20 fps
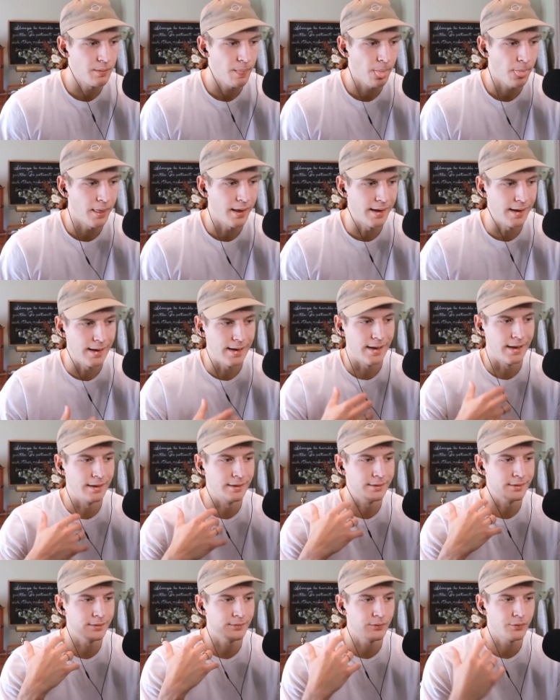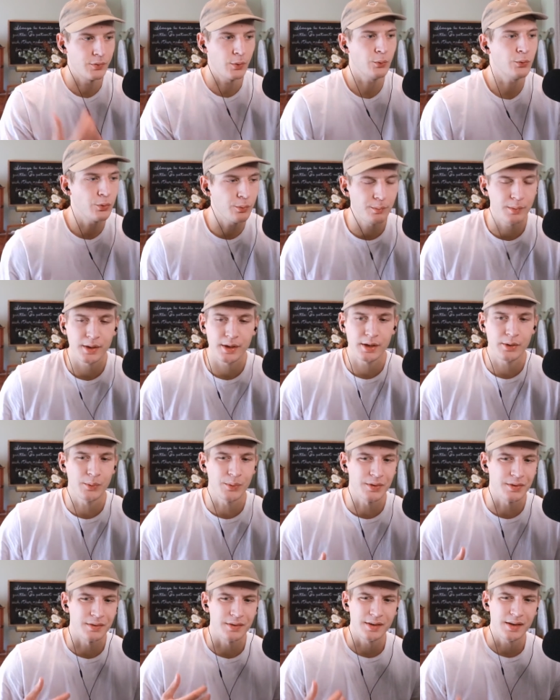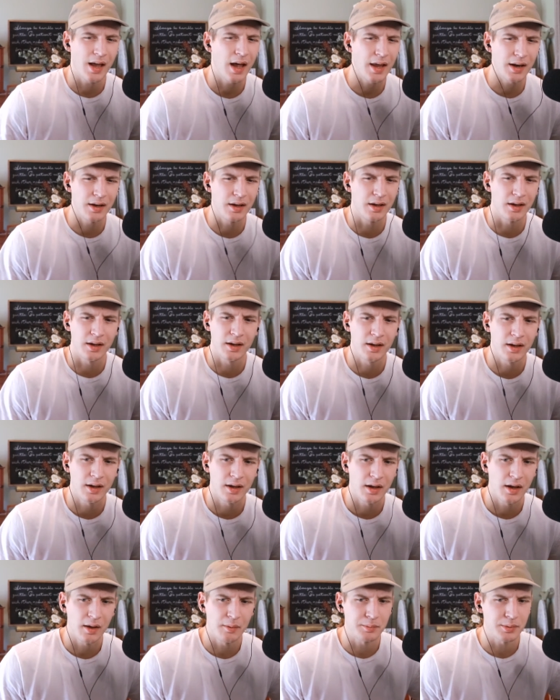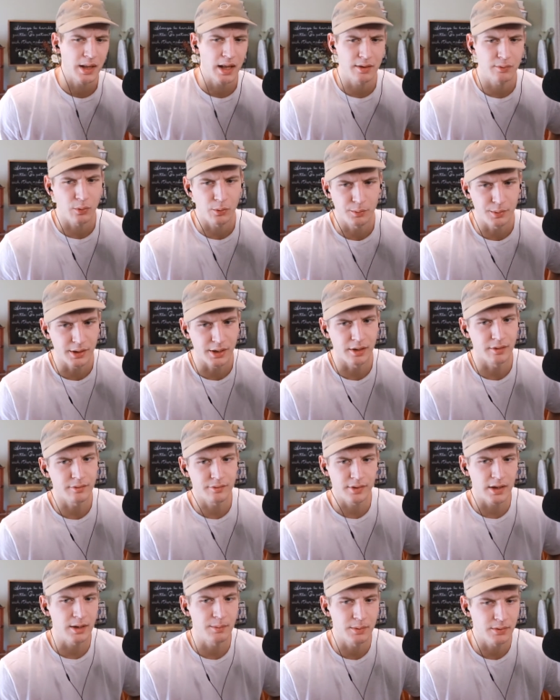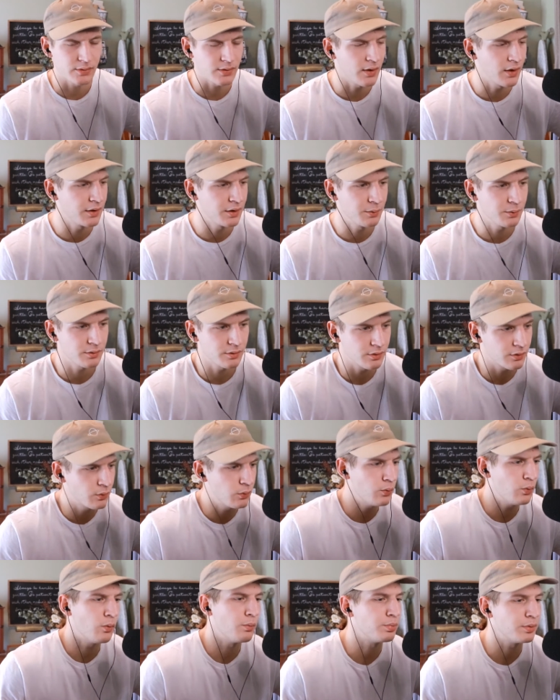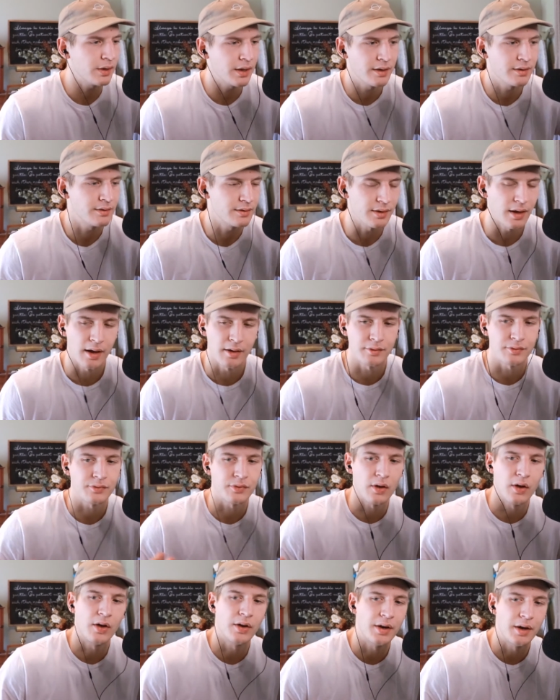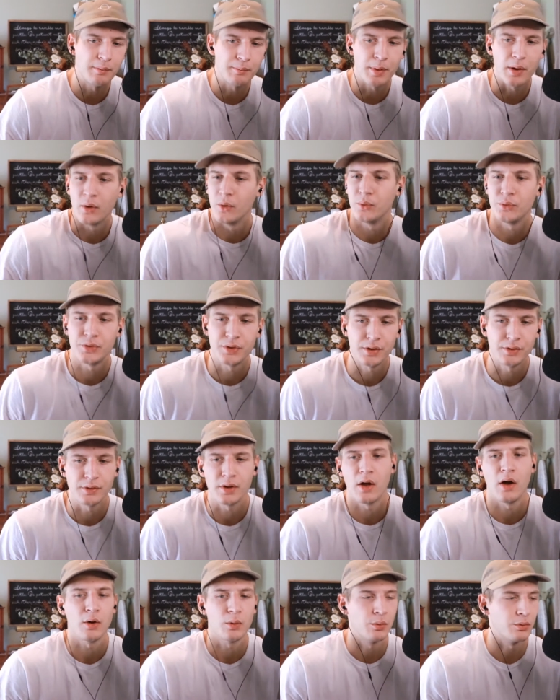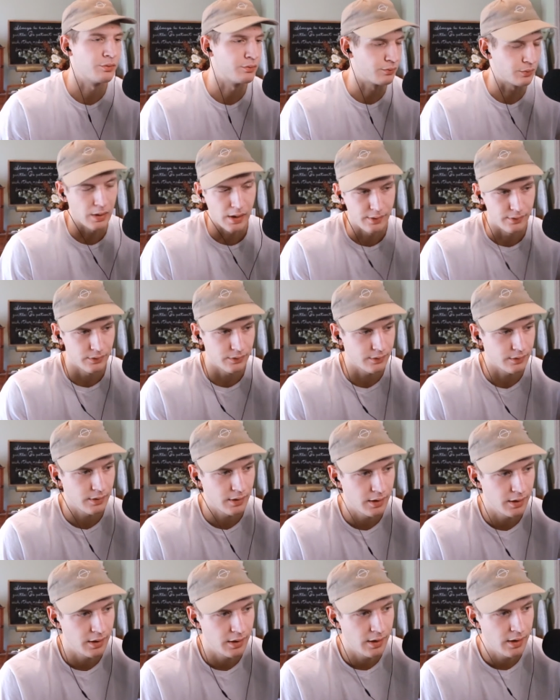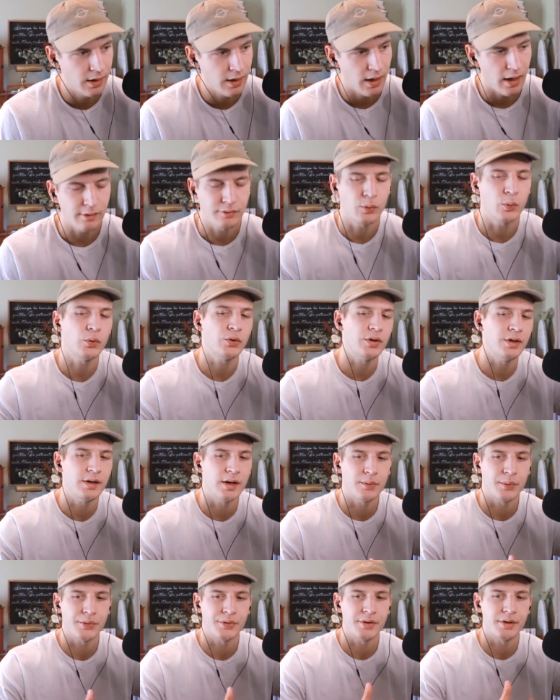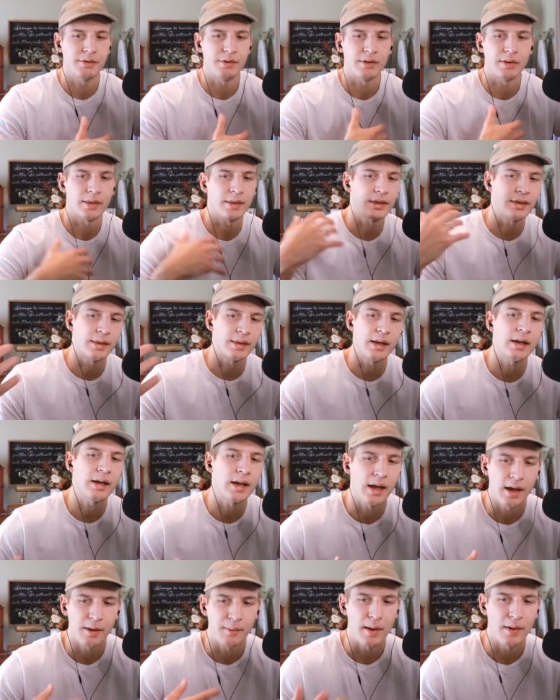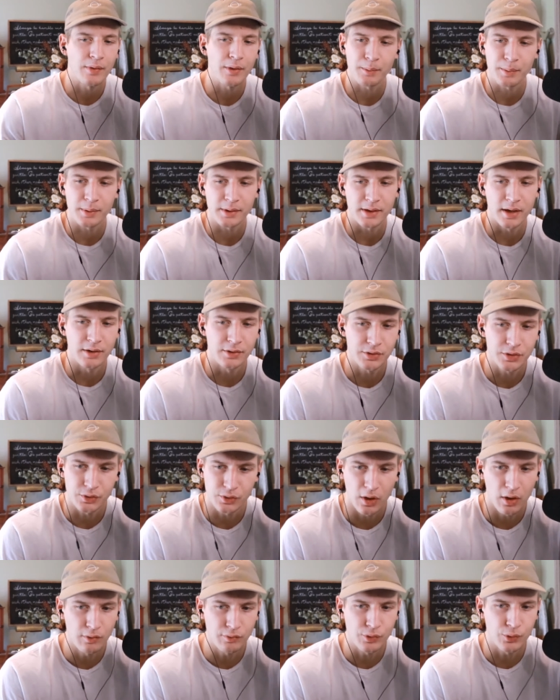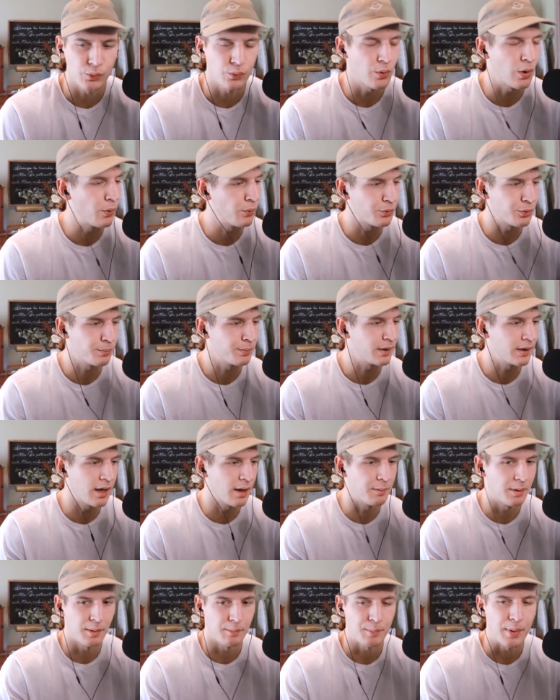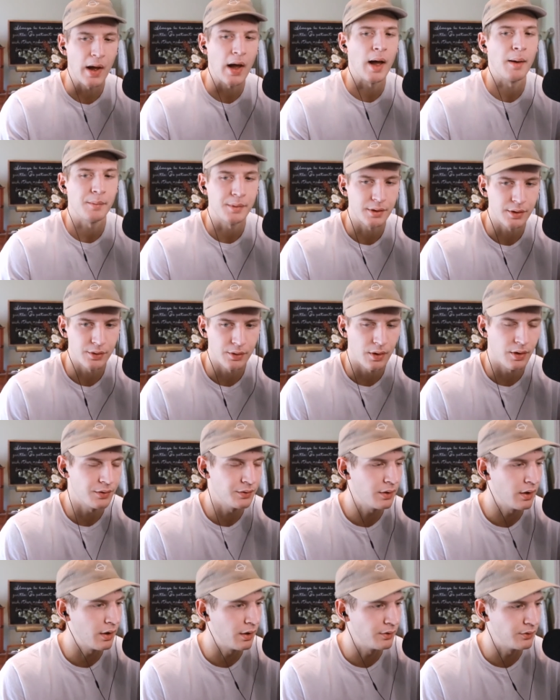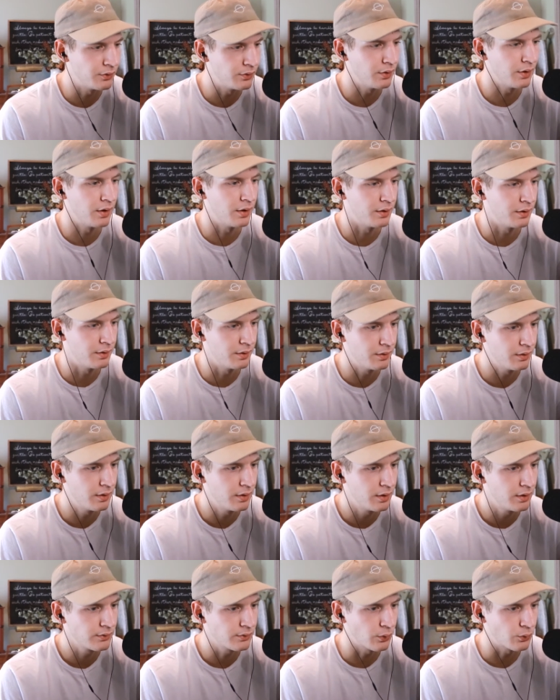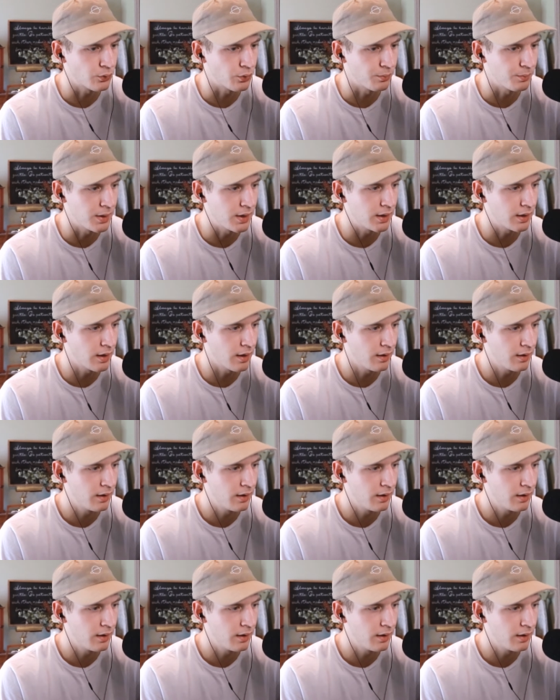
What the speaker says: and social media was not a platform to get famous on. It was a cool place to have fun and post and talk with friends. At 14, I wasn't even thinking about the potential of growth or becoming popular on social media.